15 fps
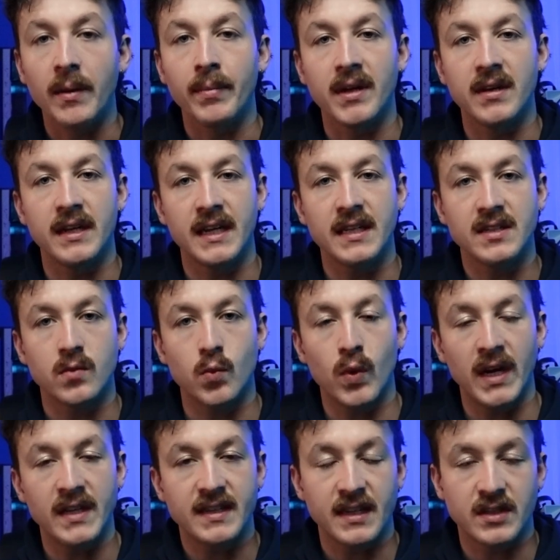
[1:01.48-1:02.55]
at building in some
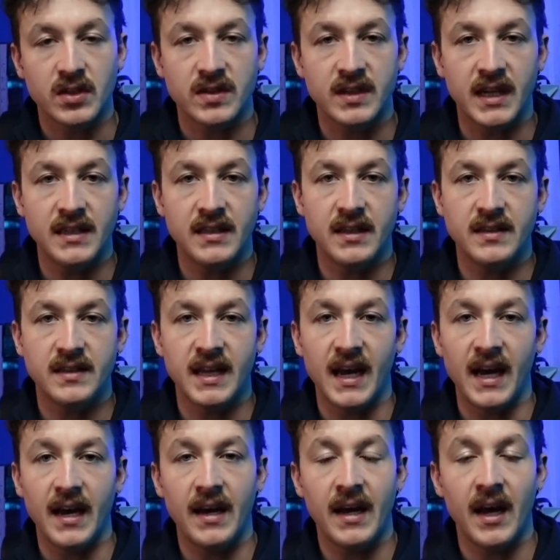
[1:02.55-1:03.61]
weights exercises
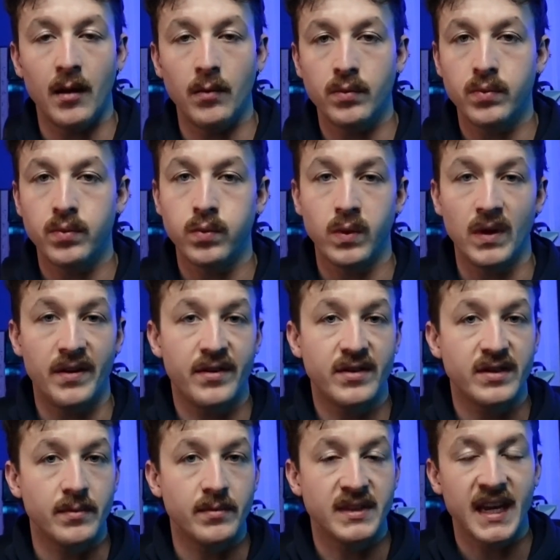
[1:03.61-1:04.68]
that help with
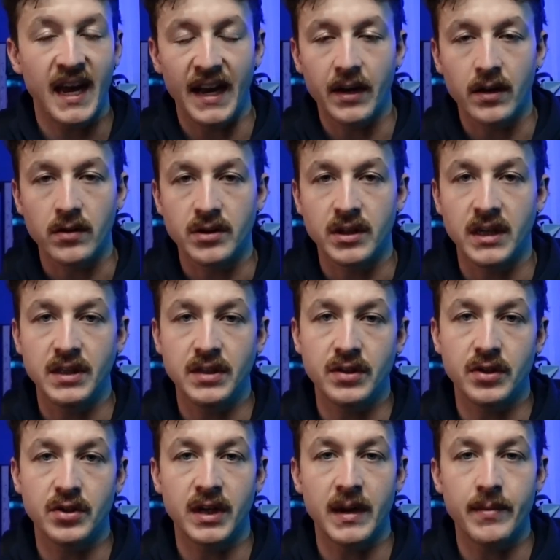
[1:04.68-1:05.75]
some technical changes
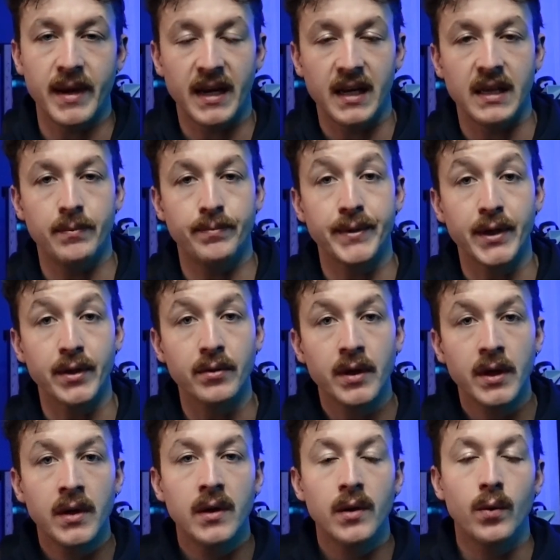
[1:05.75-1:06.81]
you're trying to make in the boat,
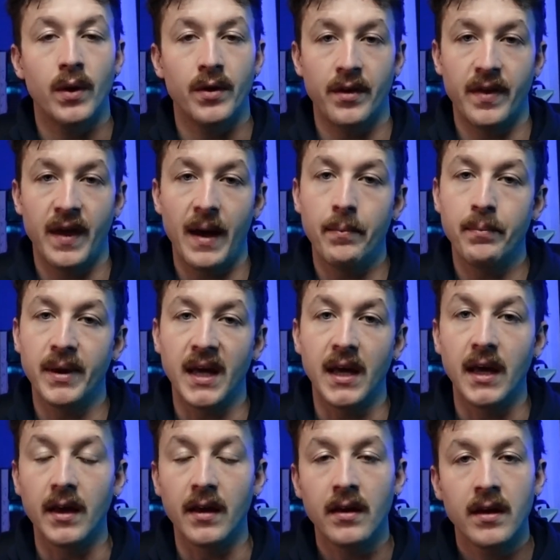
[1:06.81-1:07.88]
whether that
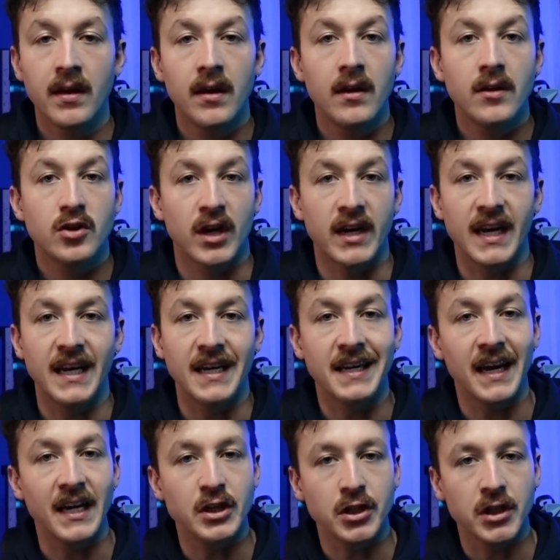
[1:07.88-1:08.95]
be trying to
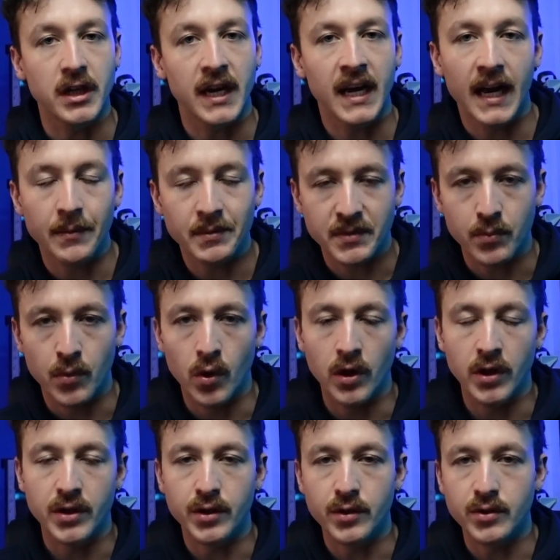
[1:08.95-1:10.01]
engage your hips
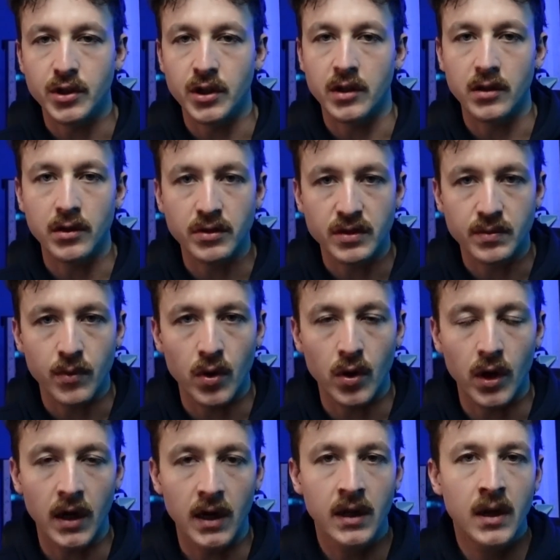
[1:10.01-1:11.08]
more, use your glutes
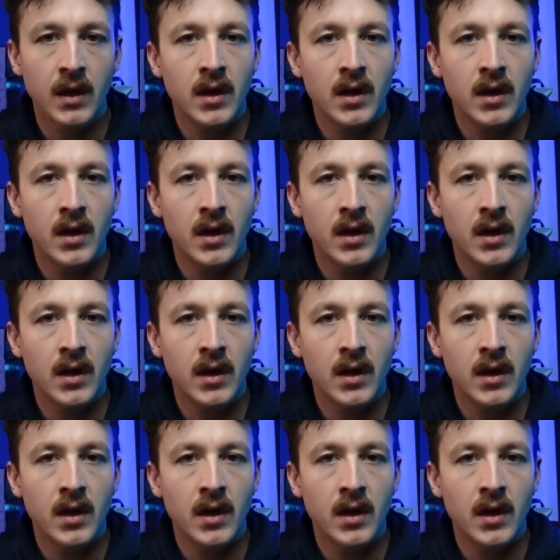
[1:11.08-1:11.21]
more.